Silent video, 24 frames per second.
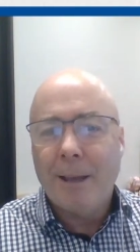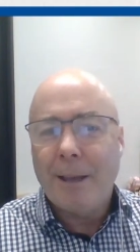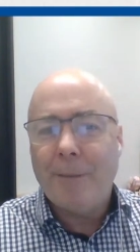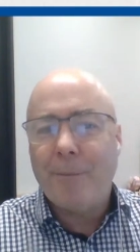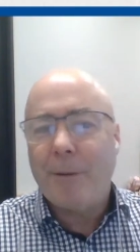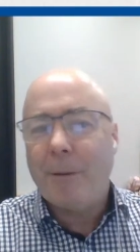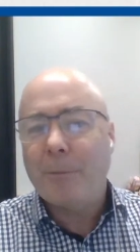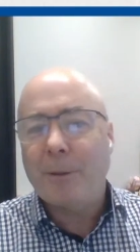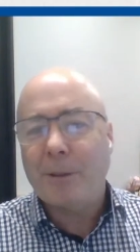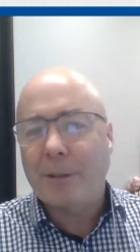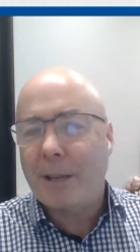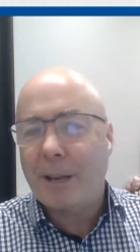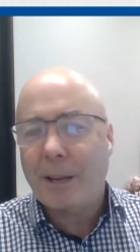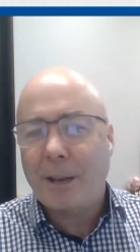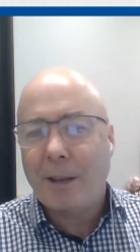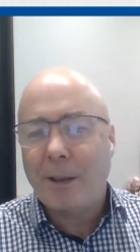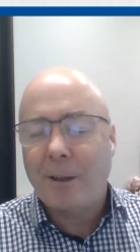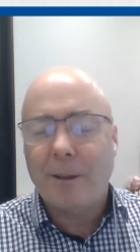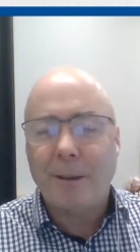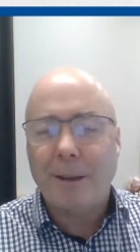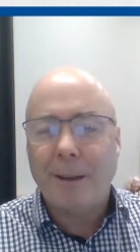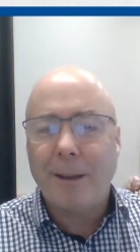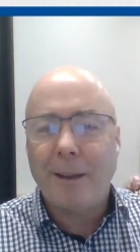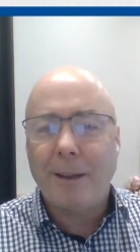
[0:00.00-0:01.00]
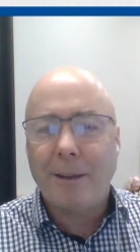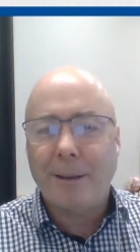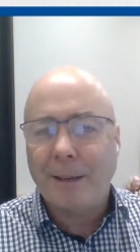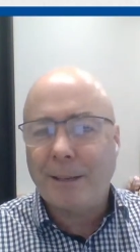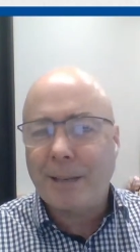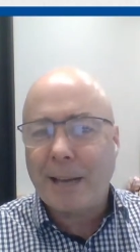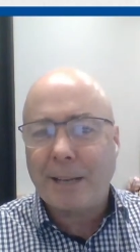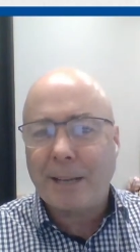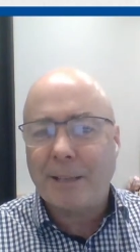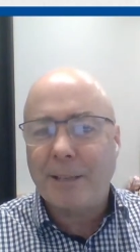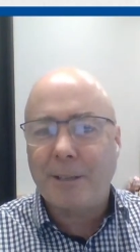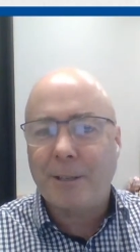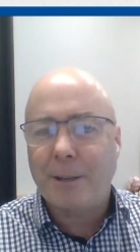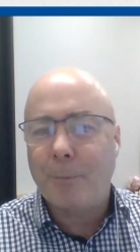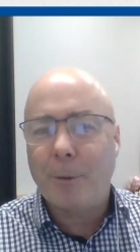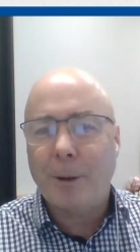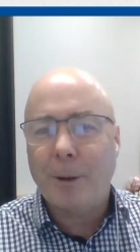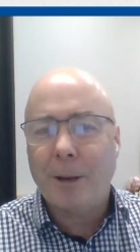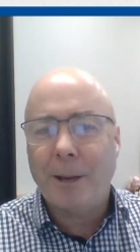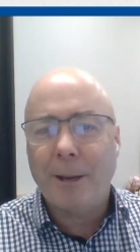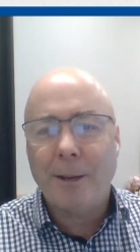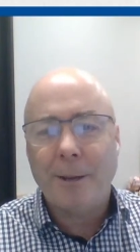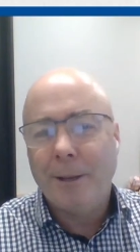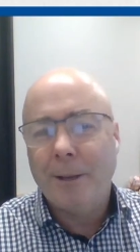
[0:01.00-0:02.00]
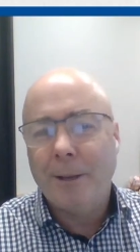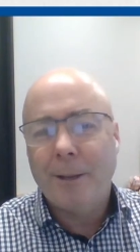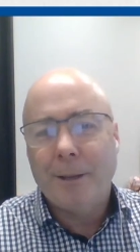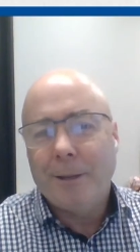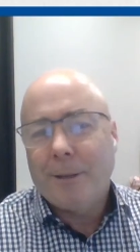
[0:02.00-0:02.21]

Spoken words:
If I'm just getting a taxi somewhere,